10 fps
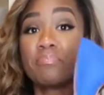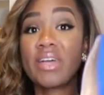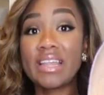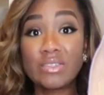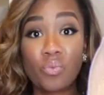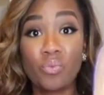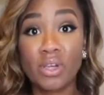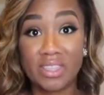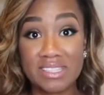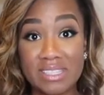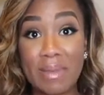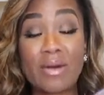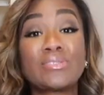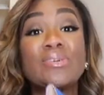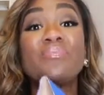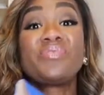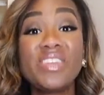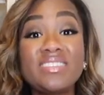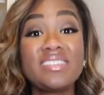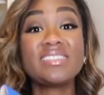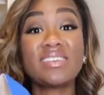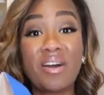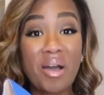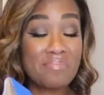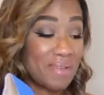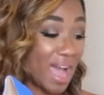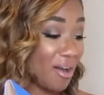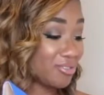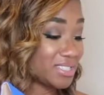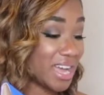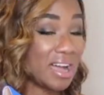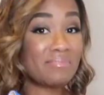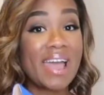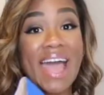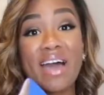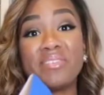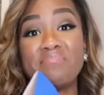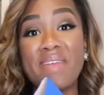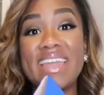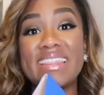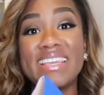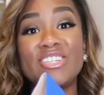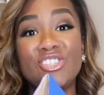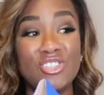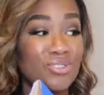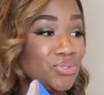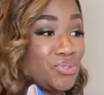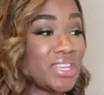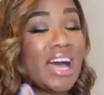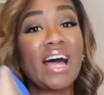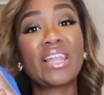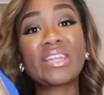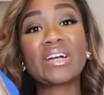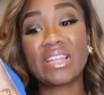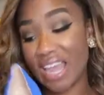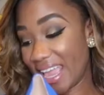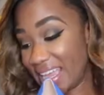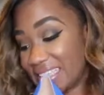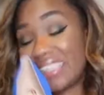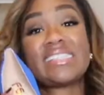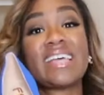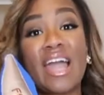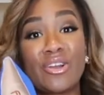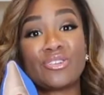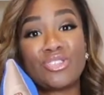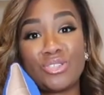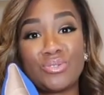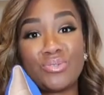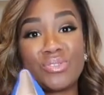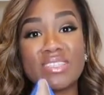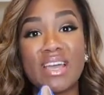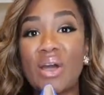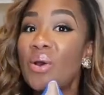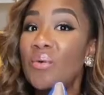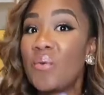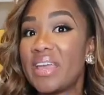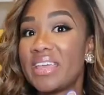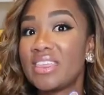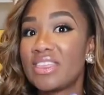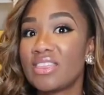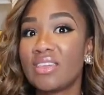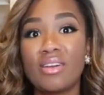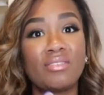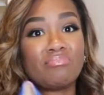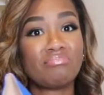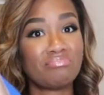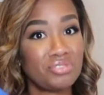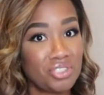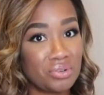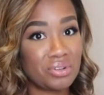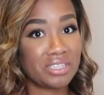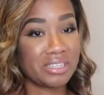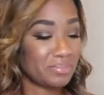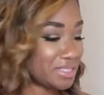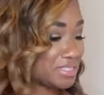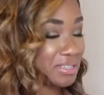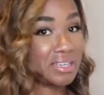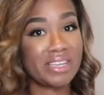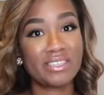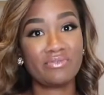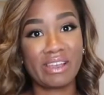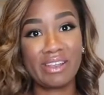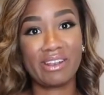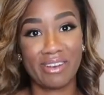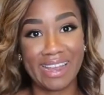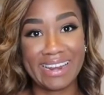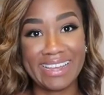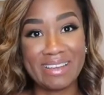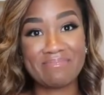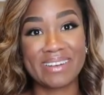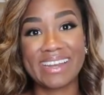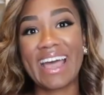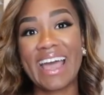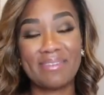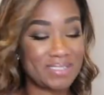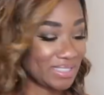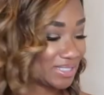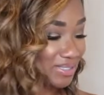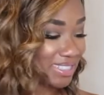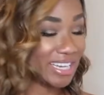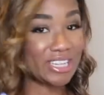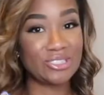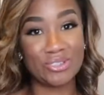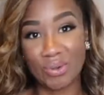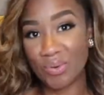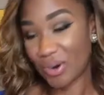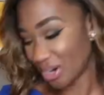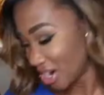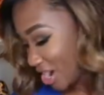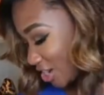But that isn't what this is about. So this is about how to make these shoes look like designer shoes with shoe clips. It's very granny, but I absolutely adore